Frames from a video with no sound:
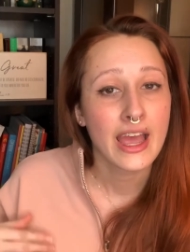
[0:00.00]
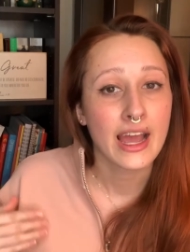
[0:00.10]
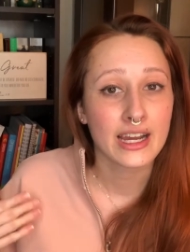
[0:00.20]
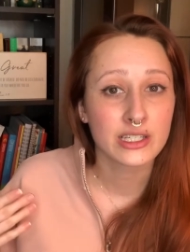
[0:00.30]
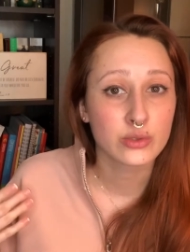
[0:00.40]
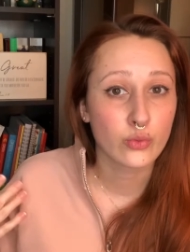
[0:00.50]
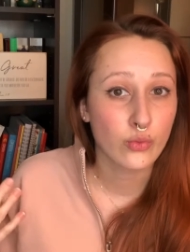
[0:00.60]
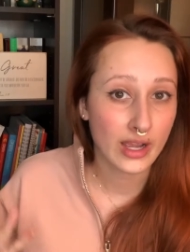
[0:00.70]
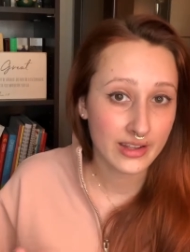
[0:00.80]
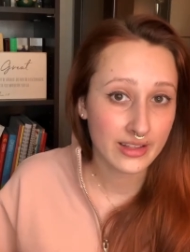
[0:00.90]
as
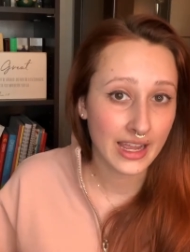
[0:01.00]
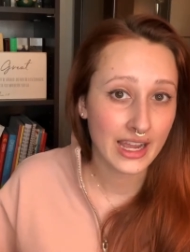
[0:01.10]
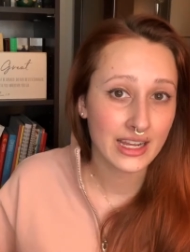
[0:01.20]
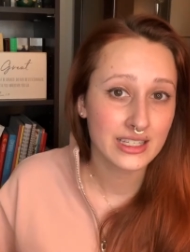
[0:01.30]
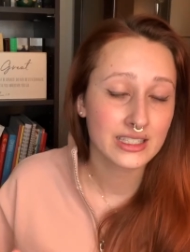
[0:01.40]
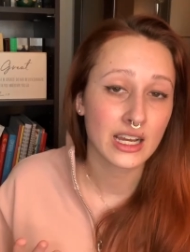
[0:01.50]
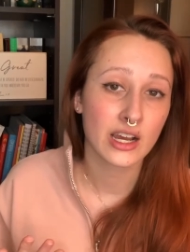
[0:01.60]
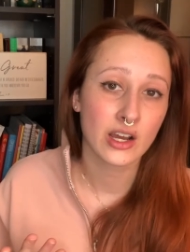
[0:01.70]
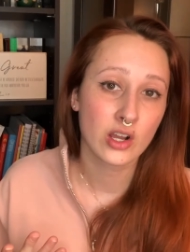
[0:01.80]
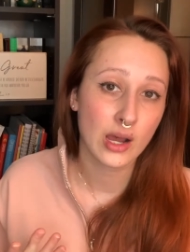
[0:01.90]
well as
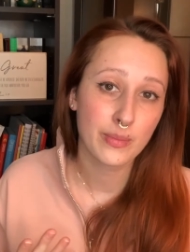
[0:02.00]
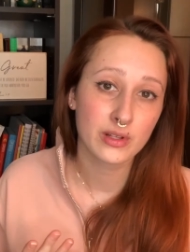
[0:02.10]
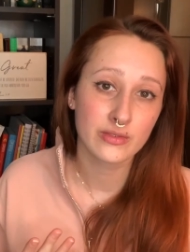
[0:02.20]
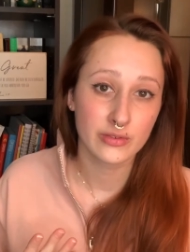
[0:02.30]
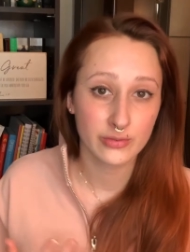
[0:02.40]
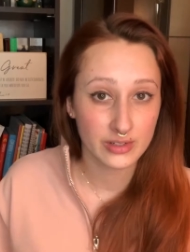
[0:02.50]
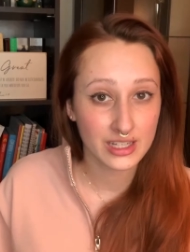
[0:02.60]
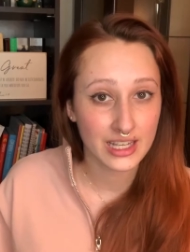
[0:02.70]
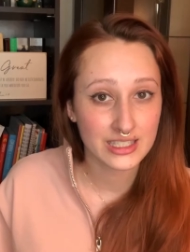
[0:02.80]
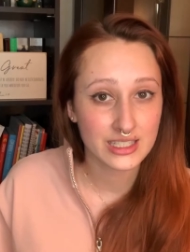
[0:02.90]
a couple of the
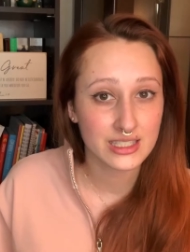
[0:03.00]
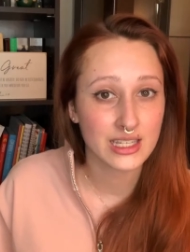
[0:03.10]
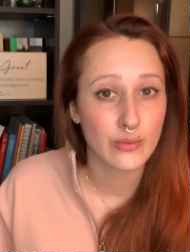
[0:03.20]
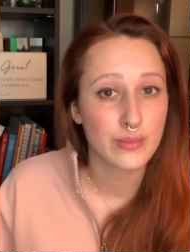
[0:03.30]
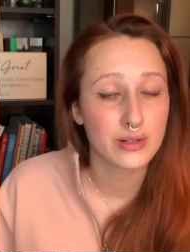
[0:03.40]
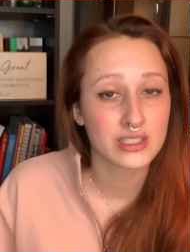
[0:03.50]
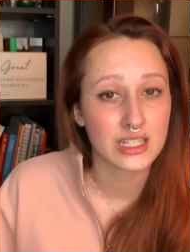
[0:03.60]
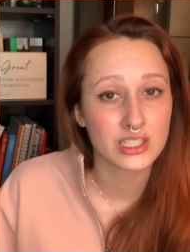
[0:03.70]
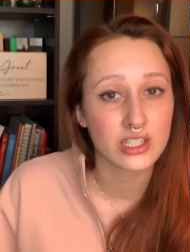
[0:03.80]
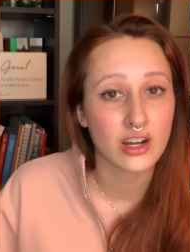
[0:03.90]
free lessons that were
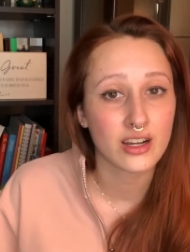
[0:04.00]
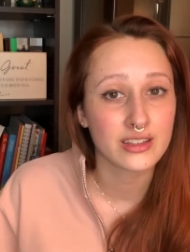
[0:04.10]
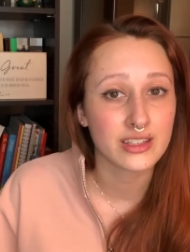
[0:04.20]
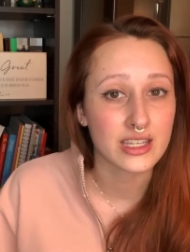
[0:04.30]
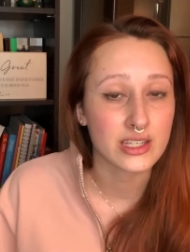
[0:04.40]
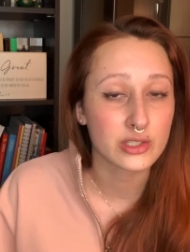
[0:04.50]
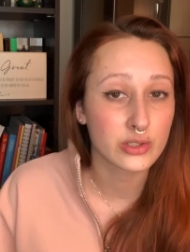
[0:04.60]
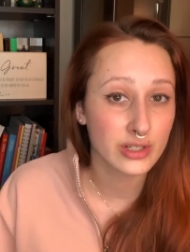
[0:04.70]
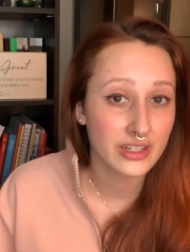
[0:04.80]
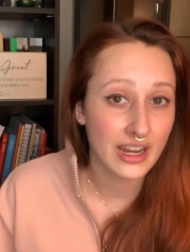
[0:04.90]
presented on the
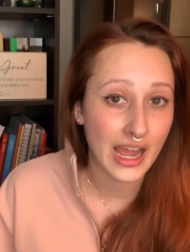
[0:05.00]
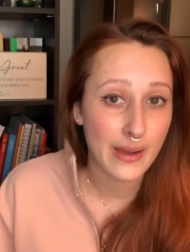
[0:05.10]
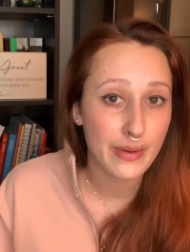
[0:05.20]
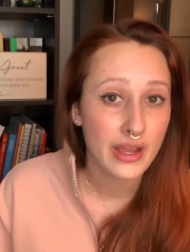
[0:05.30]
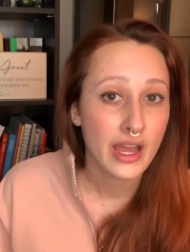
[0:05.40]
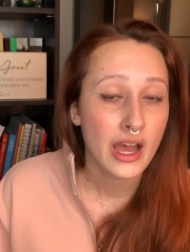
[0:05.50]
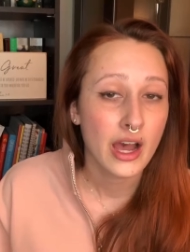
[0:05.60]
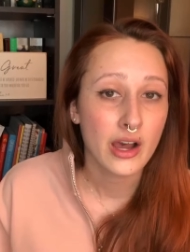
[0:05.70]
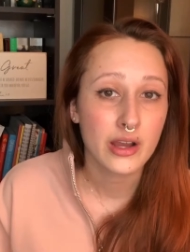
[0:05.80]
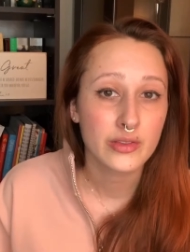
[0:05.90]
Skritter app.
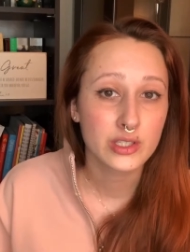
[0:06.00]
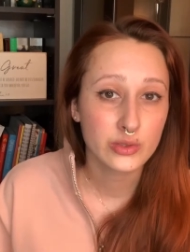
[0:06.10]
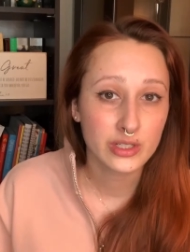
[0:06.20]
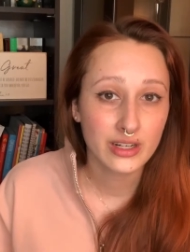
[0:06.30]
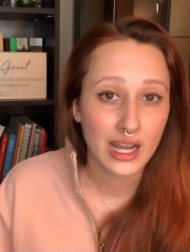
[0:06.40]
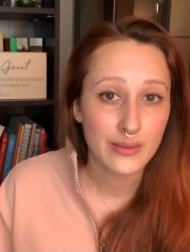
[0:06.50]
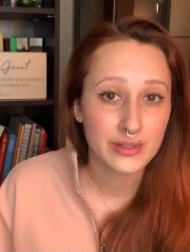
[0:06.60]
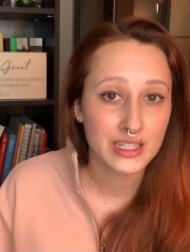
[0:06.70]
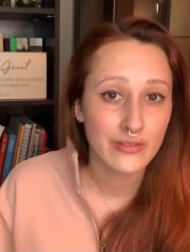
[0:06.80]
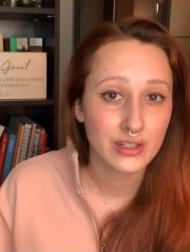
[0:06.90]
The Skritter
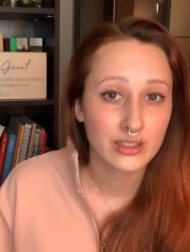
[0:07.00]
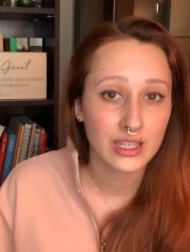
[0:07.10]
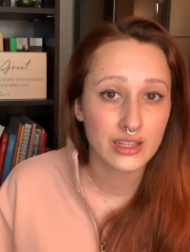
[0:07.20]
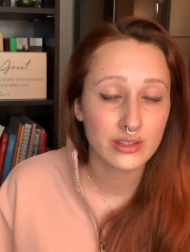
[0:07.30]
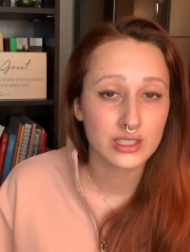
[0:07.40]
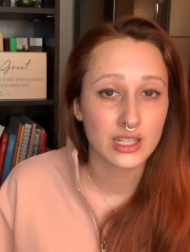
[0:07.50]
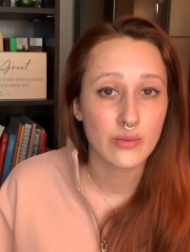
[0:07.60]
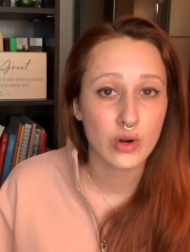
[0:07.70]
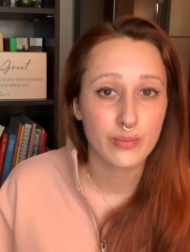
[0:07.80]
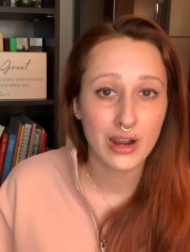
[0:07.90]
app definitely looks a
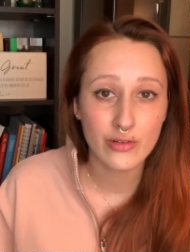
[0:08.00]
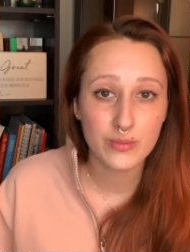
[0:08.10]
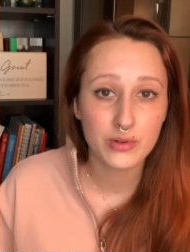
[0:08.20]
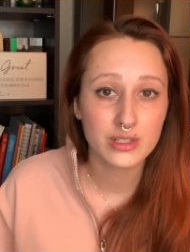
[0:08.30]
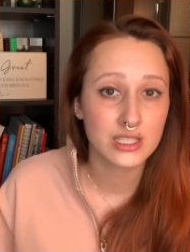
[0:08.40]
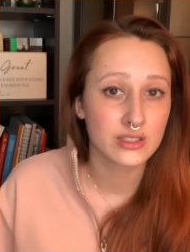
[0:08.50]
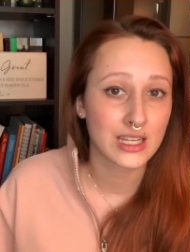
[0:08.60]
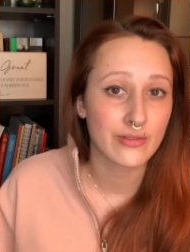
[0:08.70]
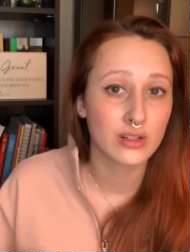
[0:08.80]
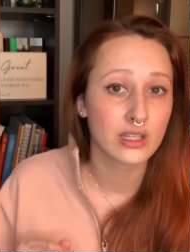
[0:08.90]
lot more preferable. It's
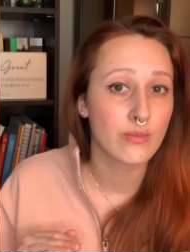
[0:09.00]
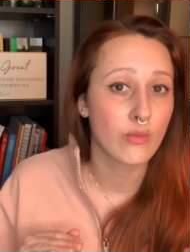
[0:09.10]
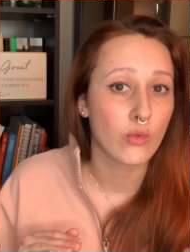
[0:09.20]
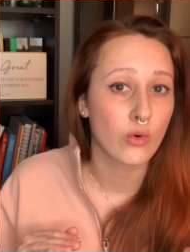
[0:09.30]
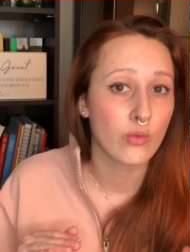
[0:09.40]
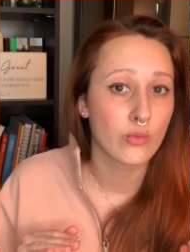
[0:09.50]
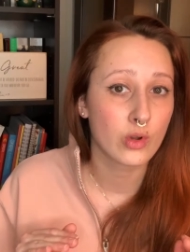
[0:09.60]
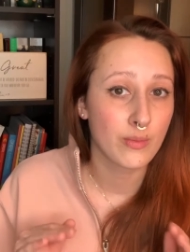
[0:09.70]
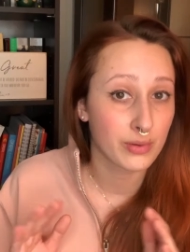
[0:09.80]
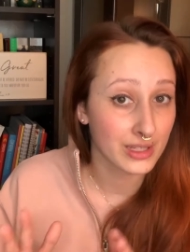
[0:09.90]
definitely
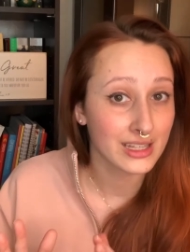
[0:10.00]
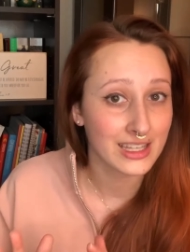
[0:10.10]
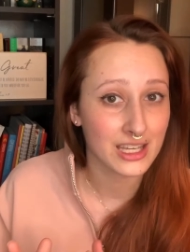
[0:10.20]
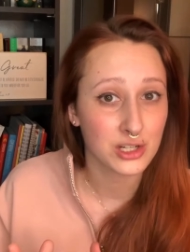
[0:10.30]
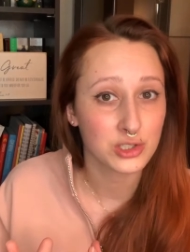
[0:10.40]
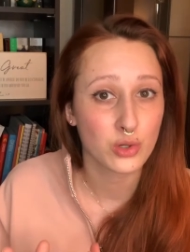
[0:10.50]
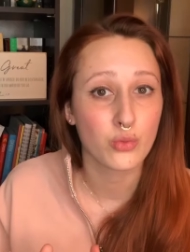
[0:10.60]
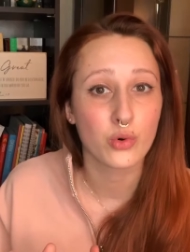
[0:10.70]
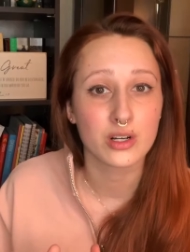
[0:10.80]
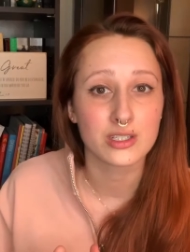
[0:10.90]
completely geared
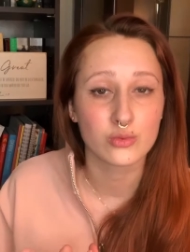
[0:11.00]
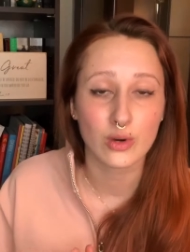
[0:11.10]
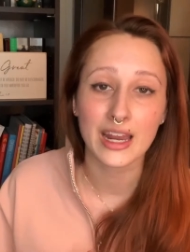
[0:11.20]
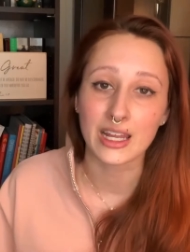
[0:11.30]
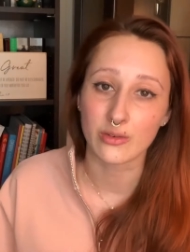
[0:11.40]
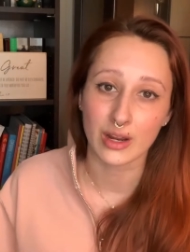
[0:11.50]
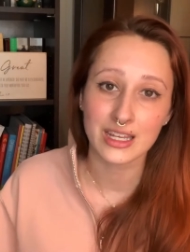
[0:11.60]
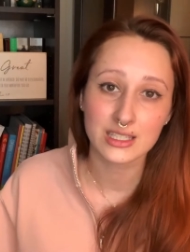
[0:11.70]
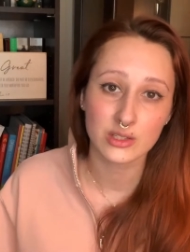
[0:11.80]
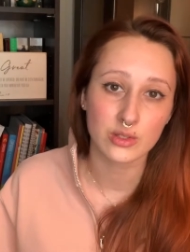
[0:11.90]
towards writing,
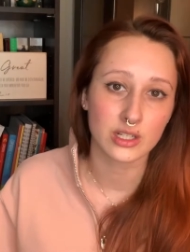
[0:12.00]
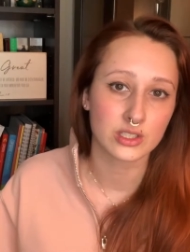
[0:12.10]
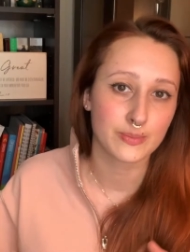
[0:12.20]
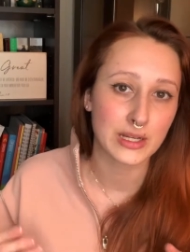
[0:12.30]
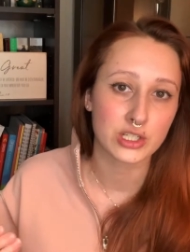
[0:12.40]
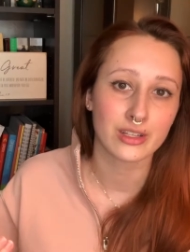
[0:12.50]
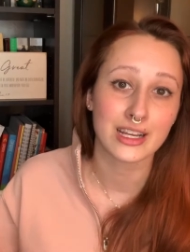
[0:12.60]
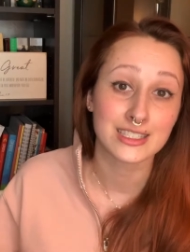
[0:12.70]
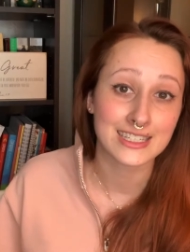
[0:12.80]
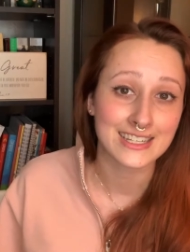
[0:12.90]
right? So they're
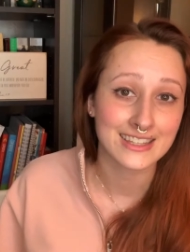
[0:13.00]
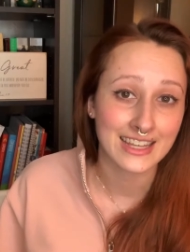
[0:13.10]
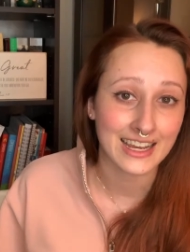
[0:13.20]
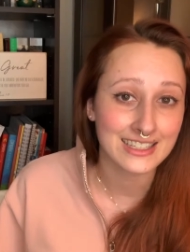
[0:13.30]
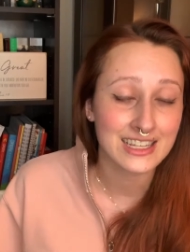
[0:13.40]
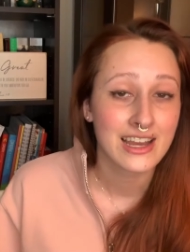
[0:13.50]
specialized in that.